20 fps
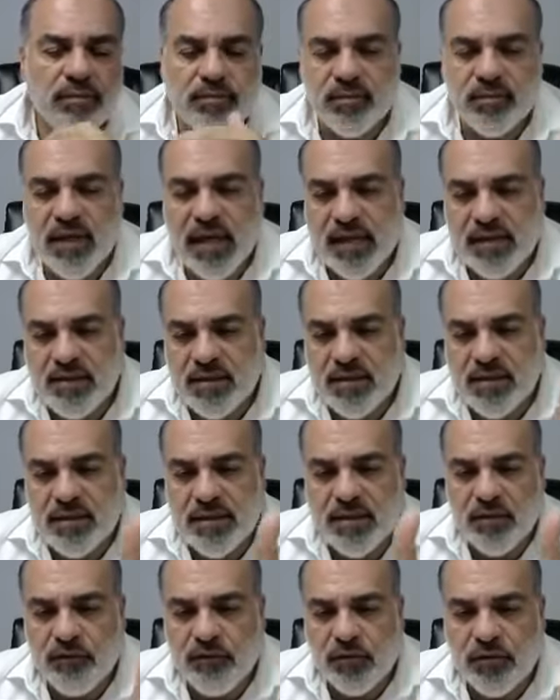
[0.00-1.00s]
that's
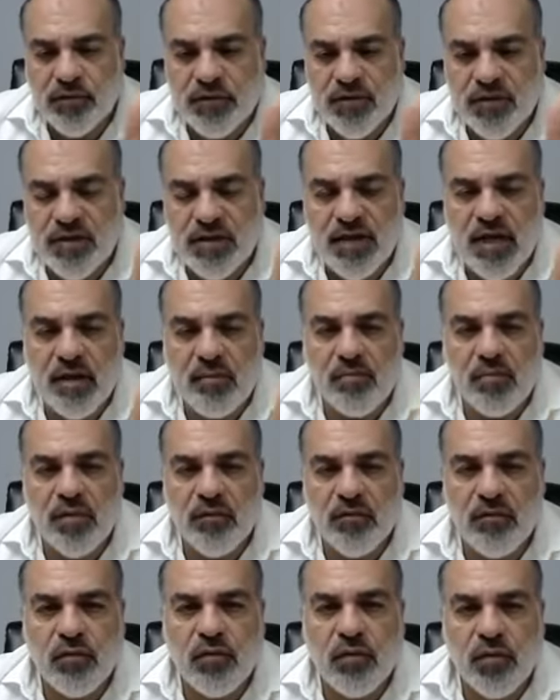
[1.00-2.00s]
the first step
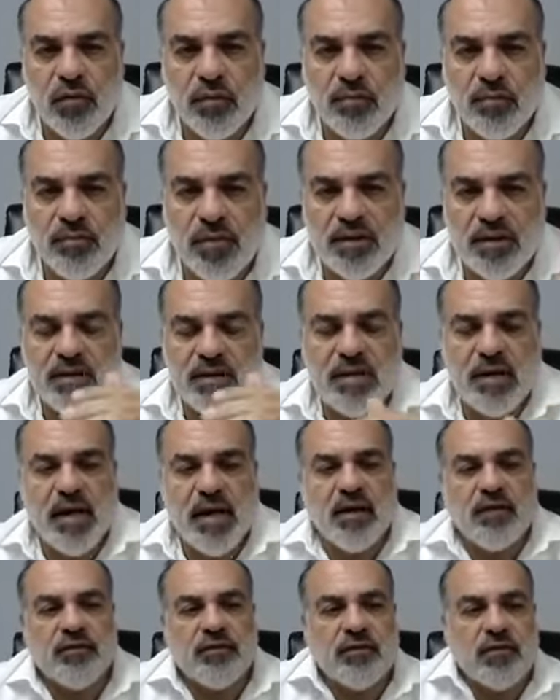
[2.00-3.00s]
before
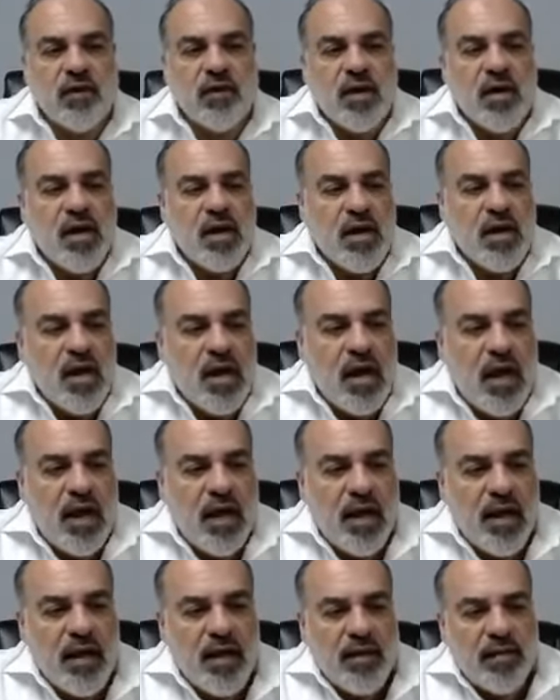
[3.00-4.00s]
PTS.
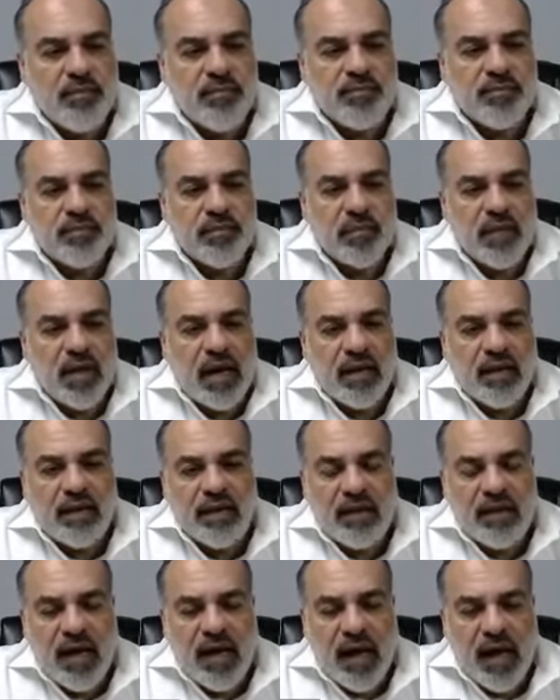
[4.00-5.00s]
I
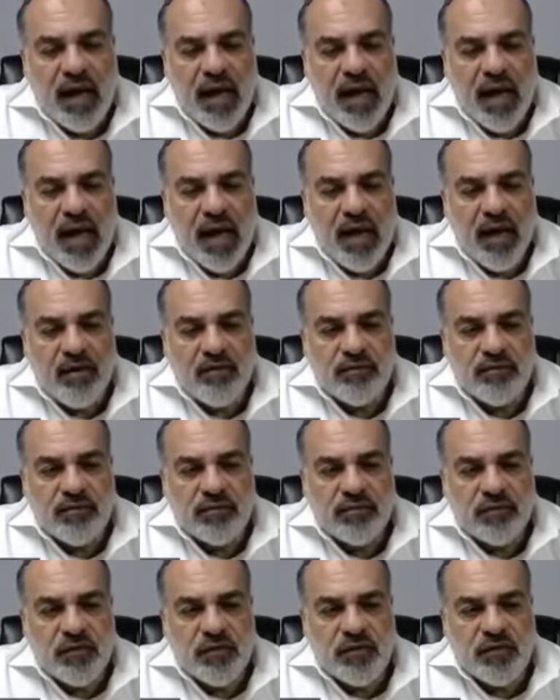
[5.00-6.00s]
think I have
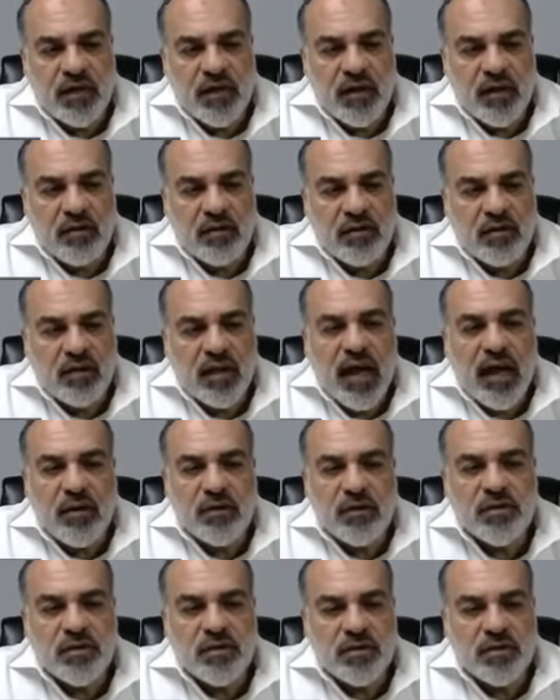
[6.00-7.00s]
seen
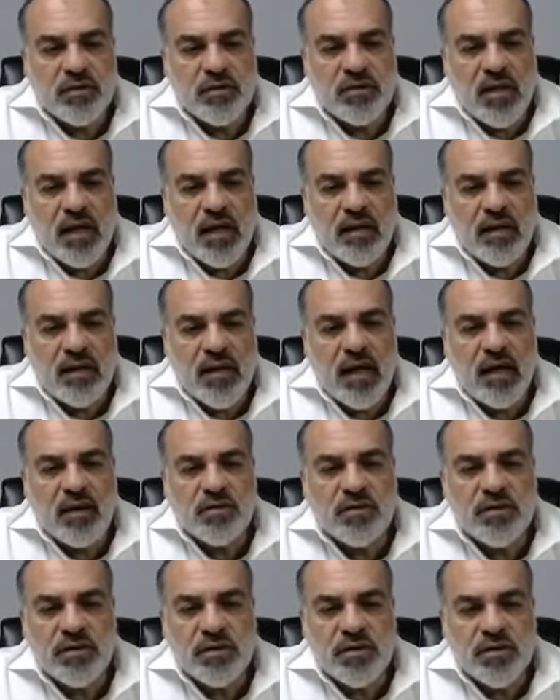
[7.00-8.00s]
thousands and
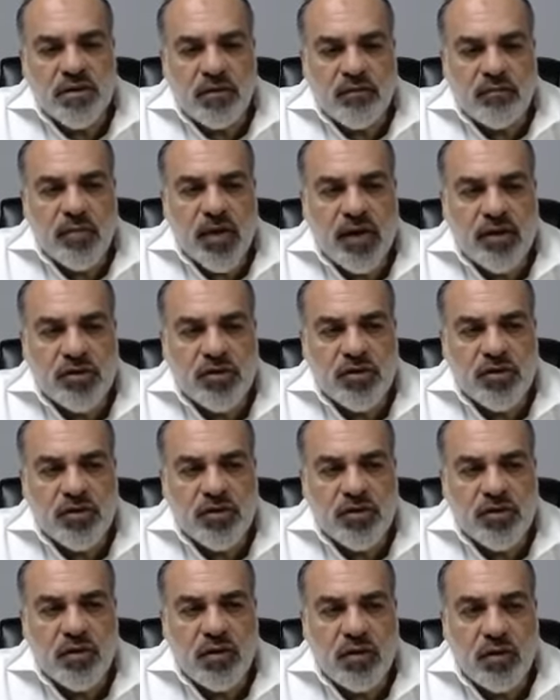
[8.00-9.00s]
thousands of
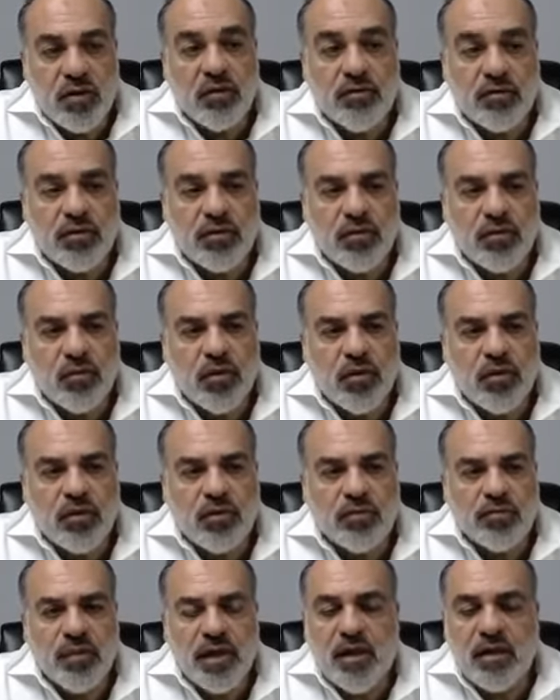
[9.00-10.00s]
patients all over the world
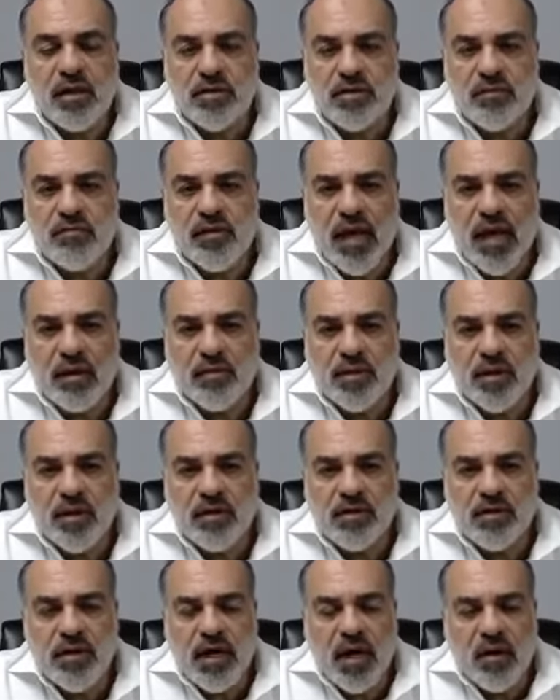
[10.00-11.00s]
because of that,
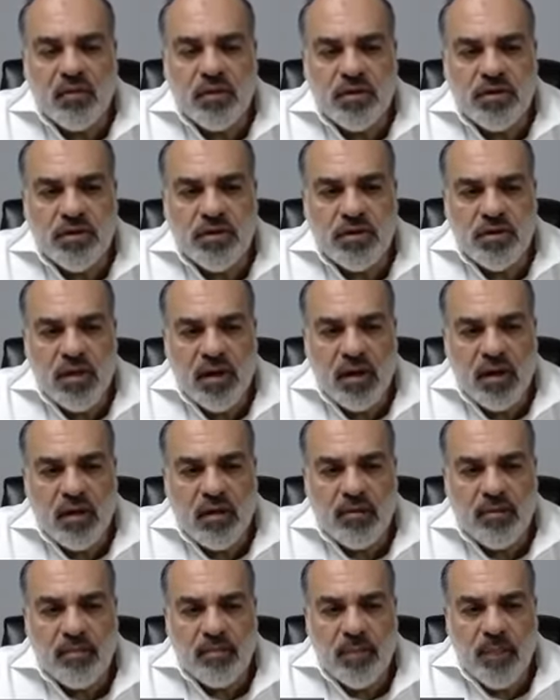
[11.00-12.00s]
because I was,
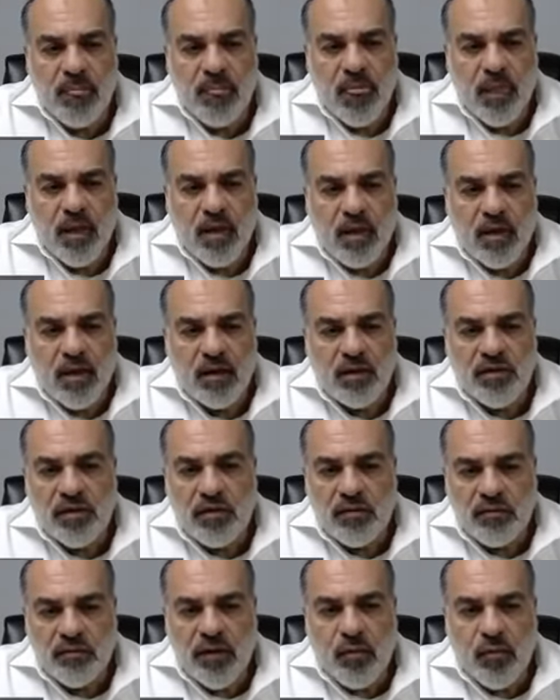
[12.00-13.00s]

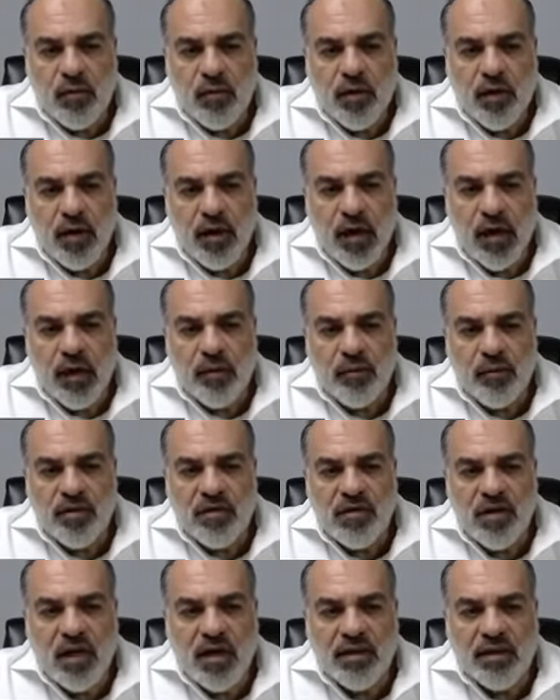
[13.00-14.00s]
until February, I
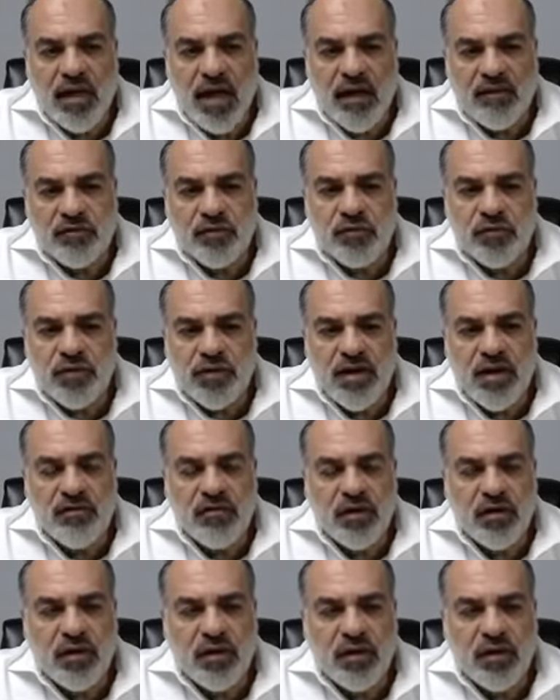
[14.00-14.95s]
resigned after 7